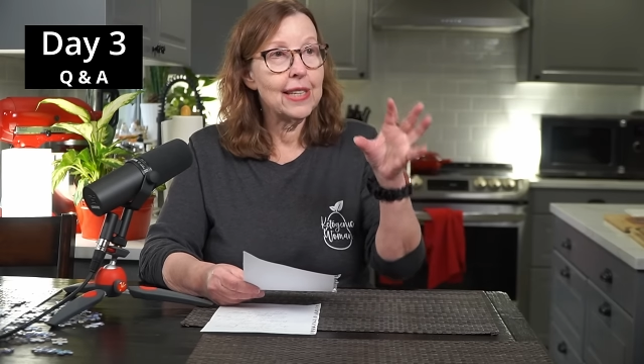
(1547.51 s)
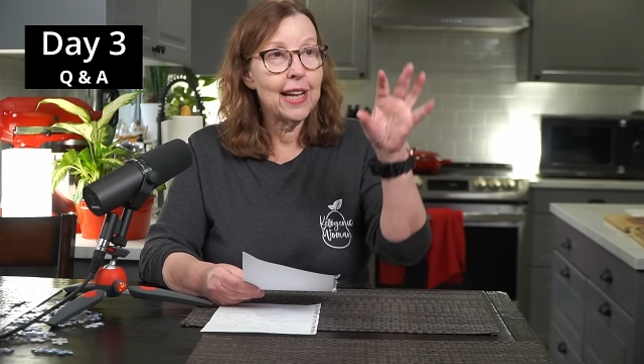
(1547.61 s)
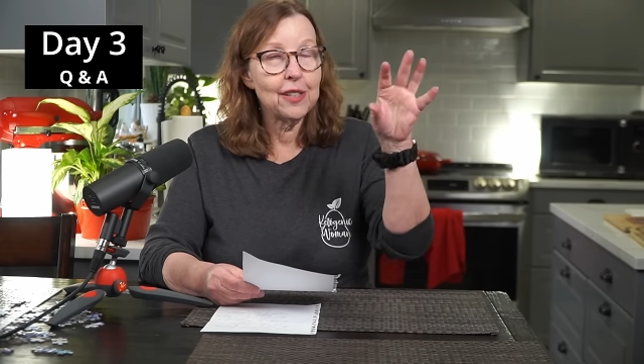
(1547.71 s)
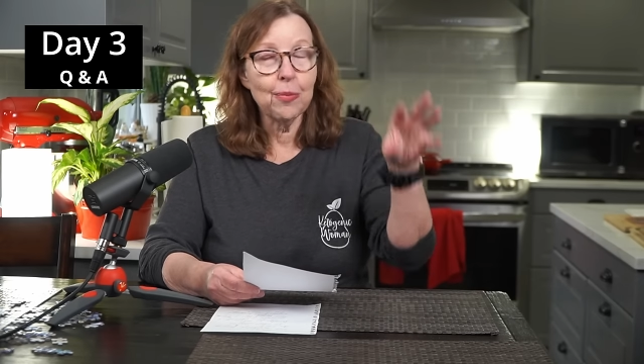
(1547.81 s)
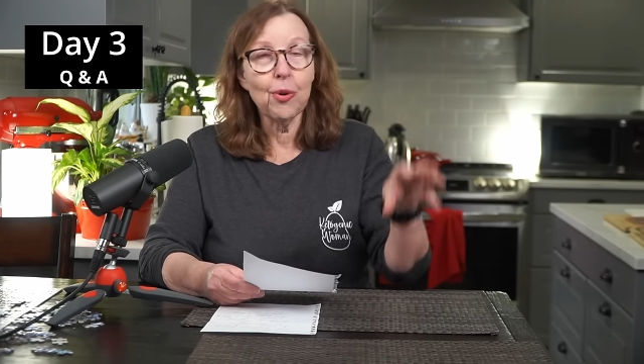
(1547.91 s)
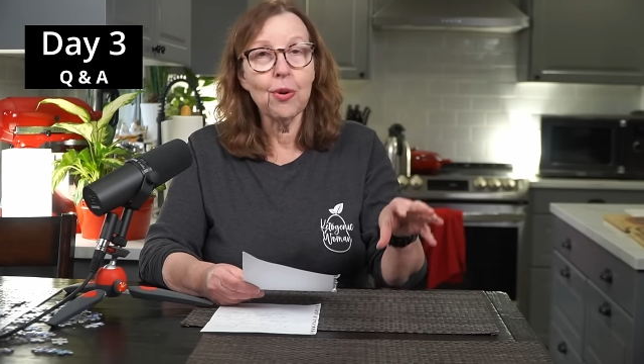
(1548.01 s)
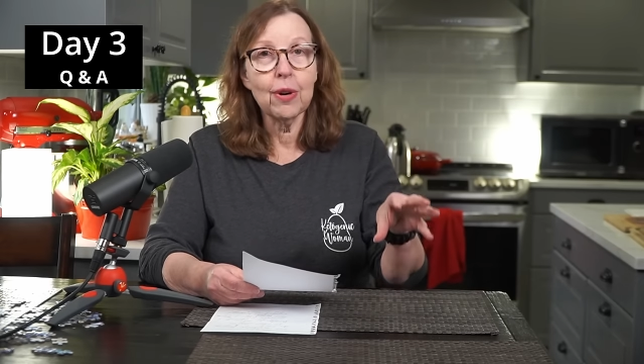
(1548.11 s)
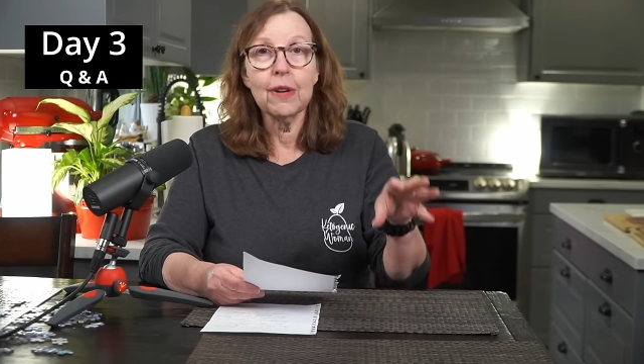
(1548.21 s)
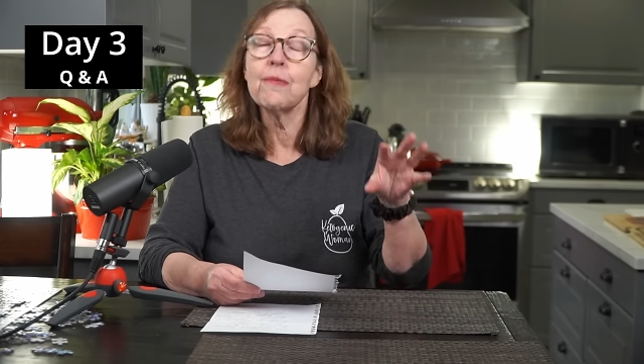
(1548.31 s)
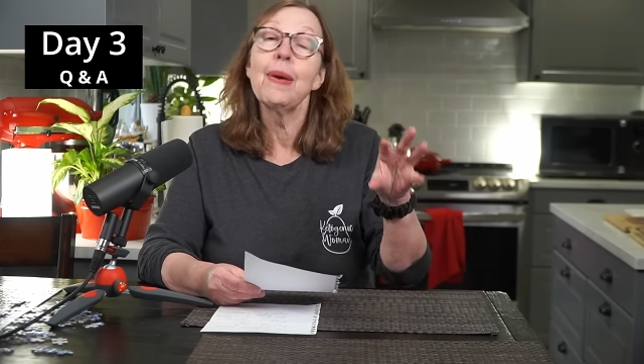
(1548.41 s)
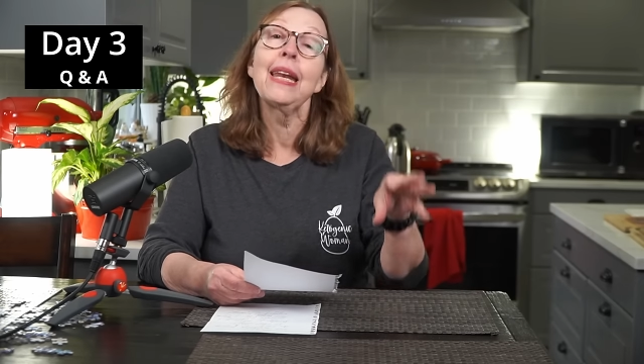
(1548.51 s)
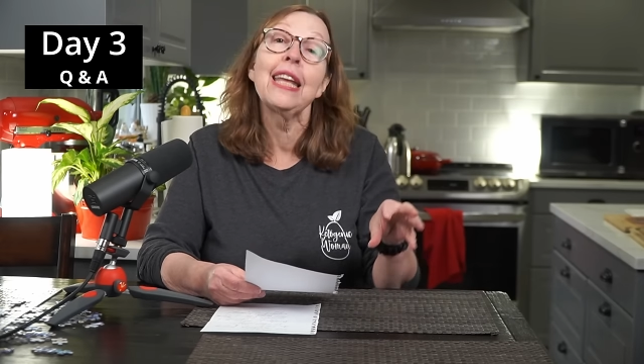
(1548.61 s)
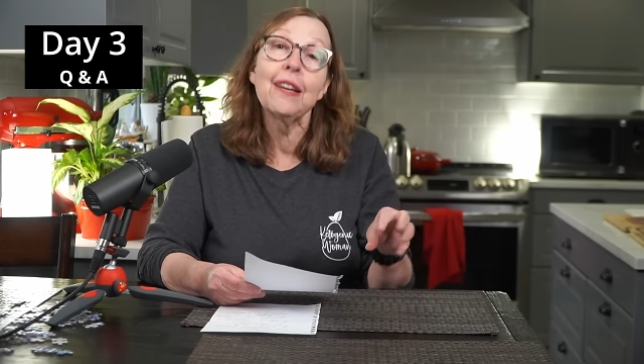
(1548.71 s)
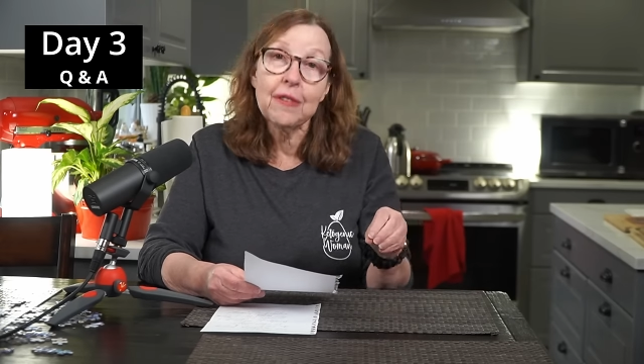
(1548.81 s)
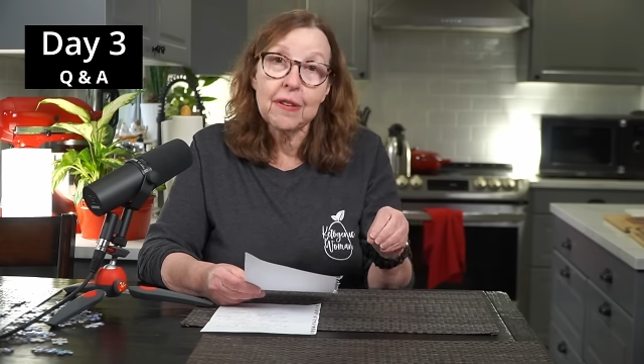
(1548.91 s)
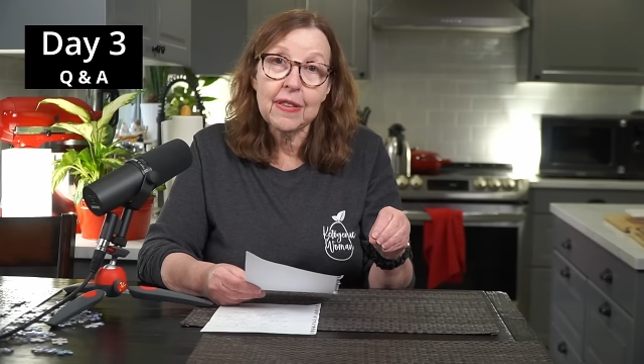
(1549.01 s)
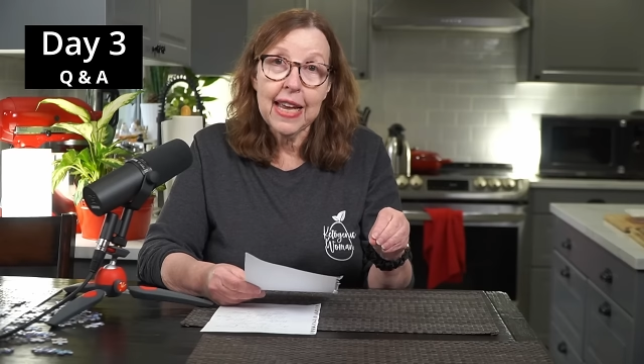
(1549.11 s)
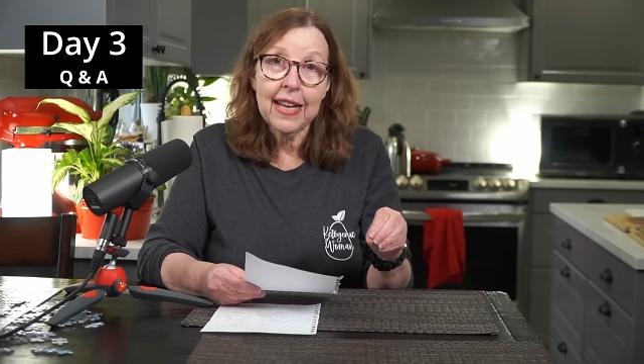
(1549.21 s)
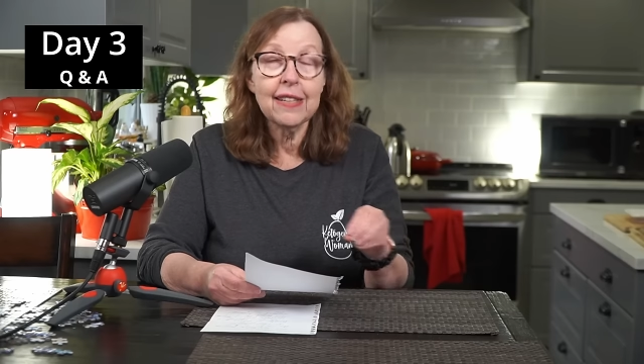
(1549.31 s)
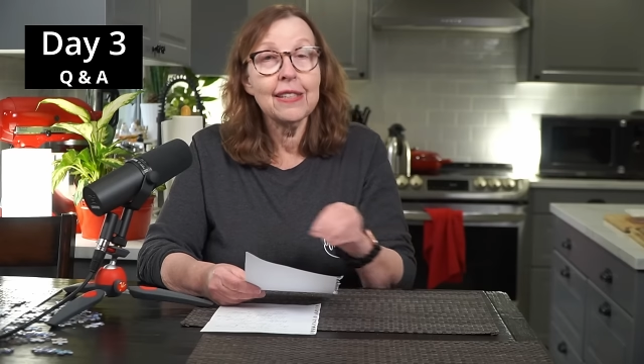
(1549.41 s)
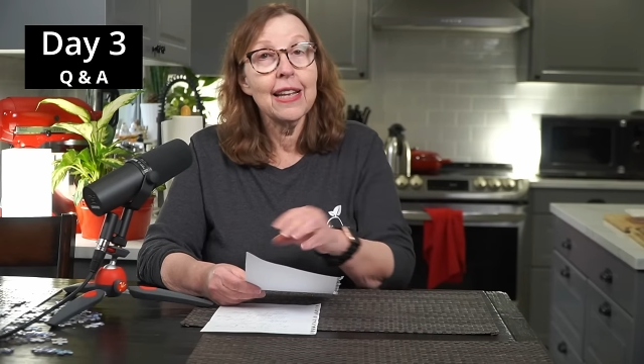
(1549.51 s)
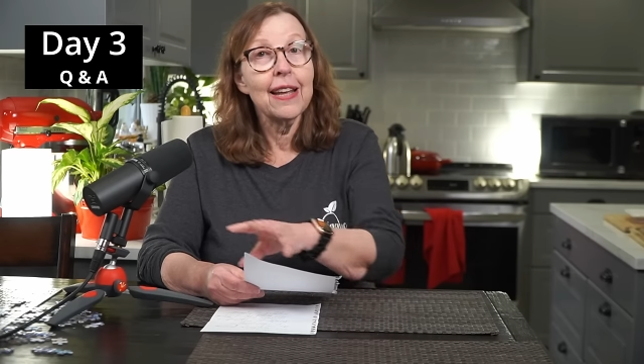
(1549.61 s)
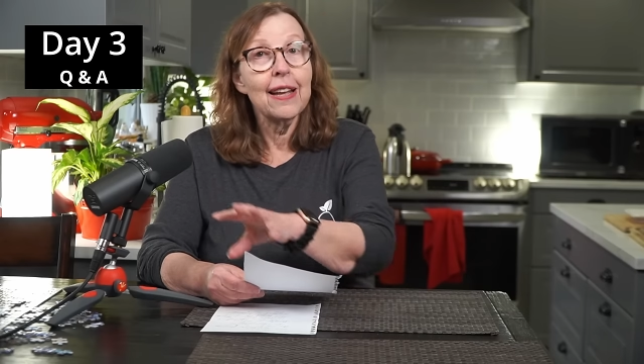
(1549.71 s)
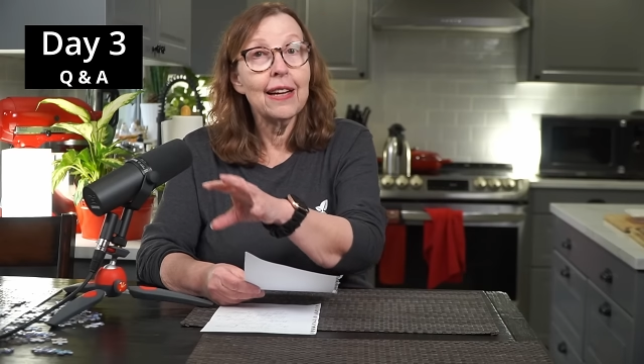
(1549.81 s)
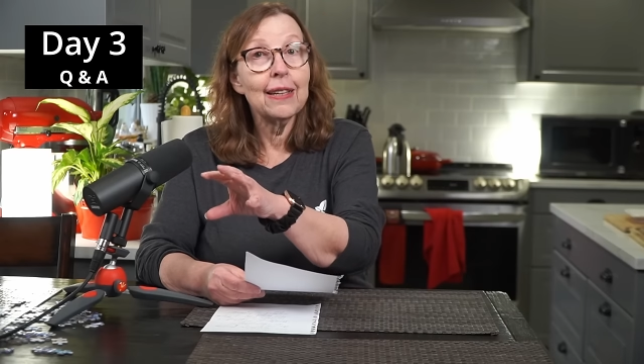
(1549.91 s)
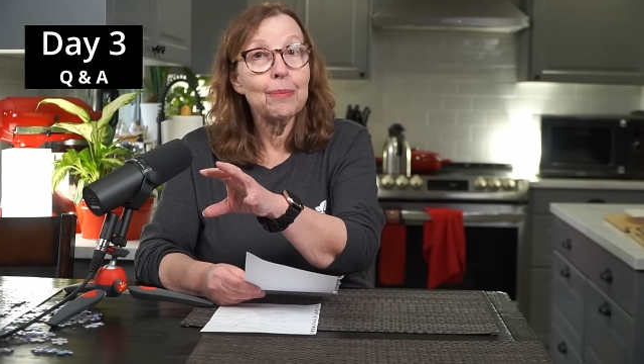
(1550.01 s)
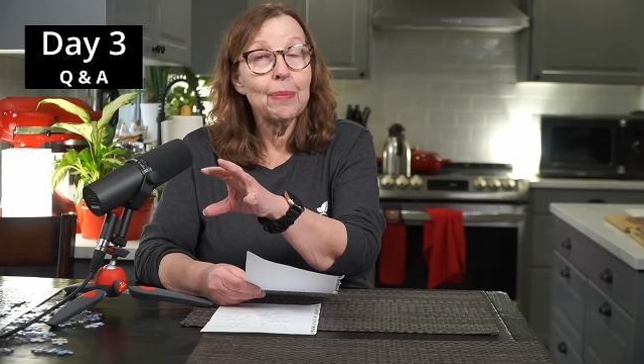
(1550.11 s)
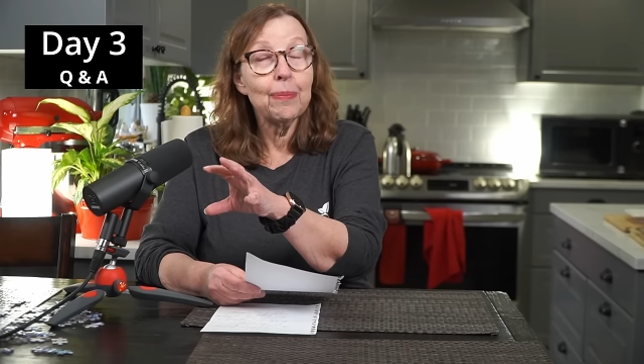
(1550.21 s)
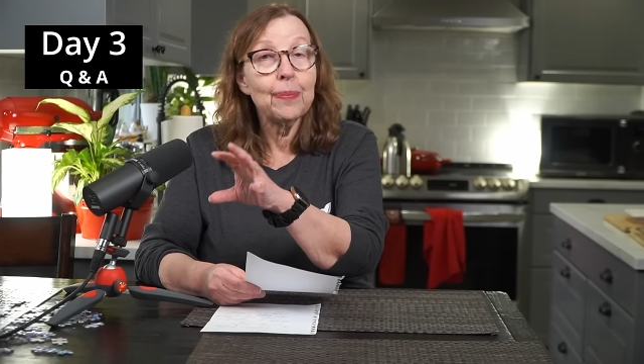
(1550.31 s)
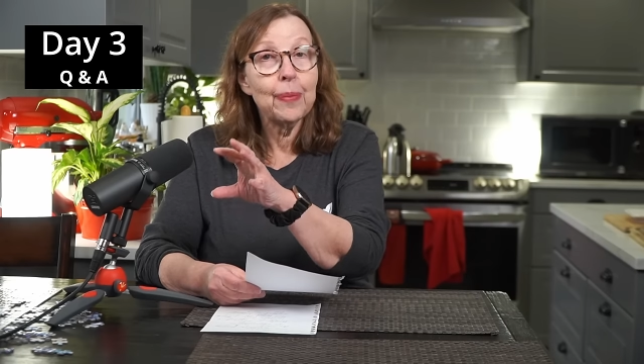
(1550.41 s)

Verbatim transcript: has more of many of the things um,